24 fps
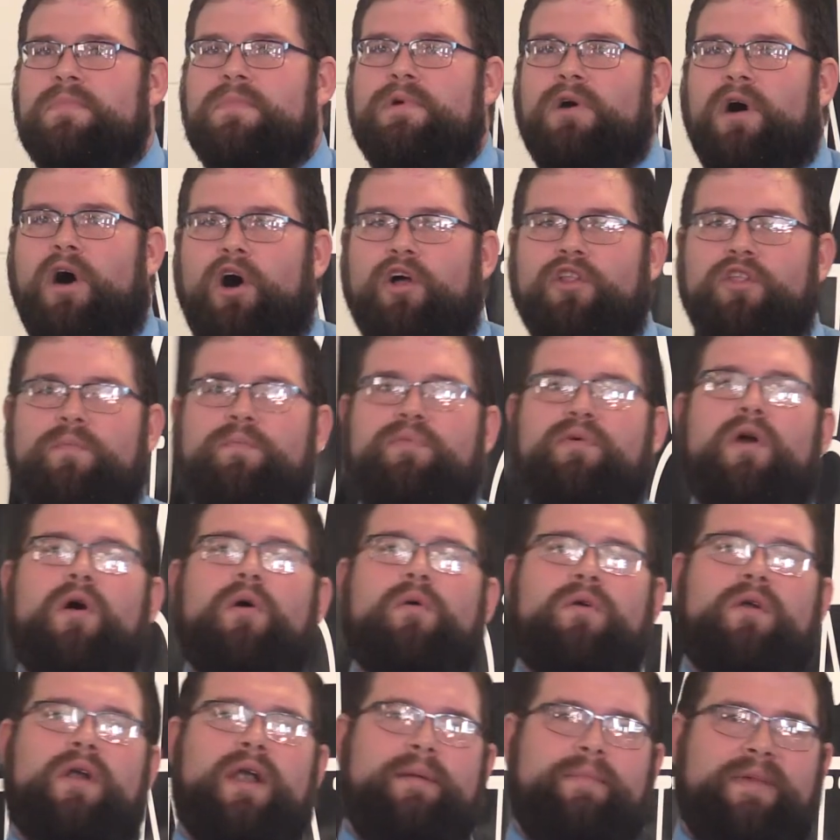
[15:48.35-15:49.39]
all the
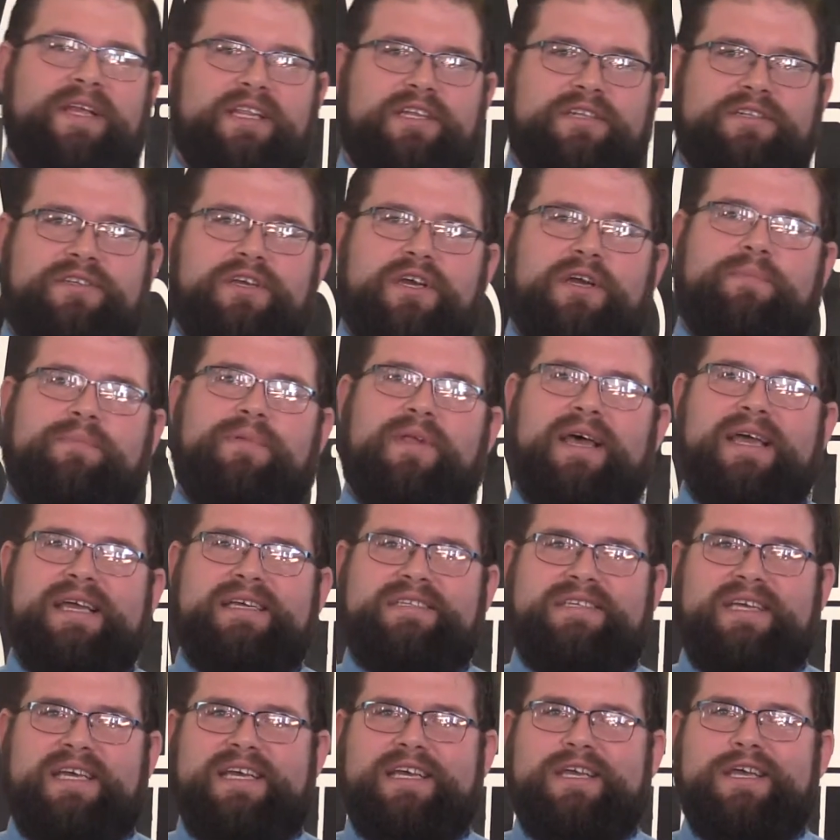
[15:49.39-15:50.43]
programming that took
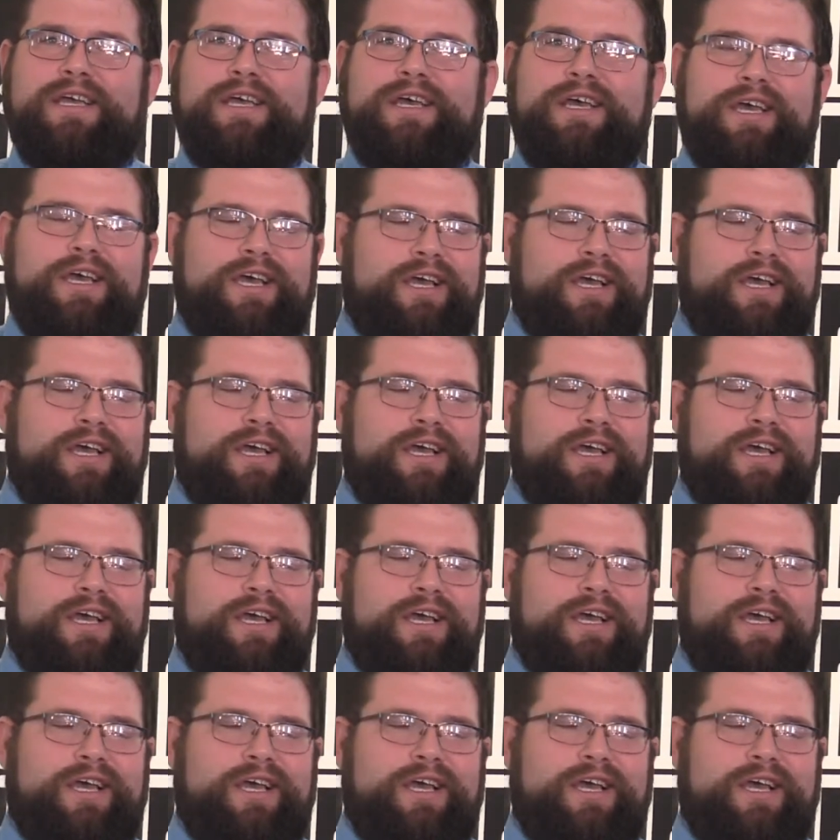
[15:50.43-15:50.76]
place, they,